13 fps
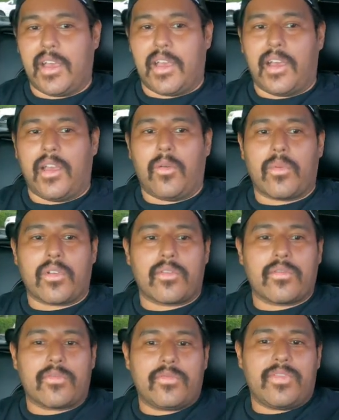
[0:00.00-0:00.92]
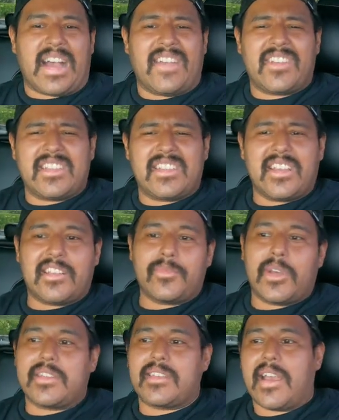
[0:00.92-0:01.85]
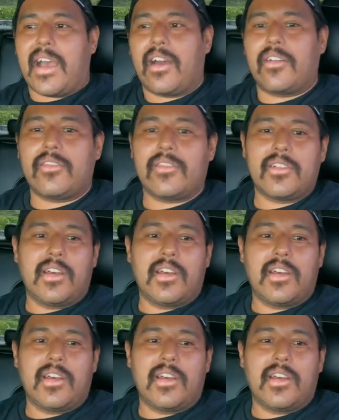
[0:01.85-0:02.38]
Uh, we're five to six months out.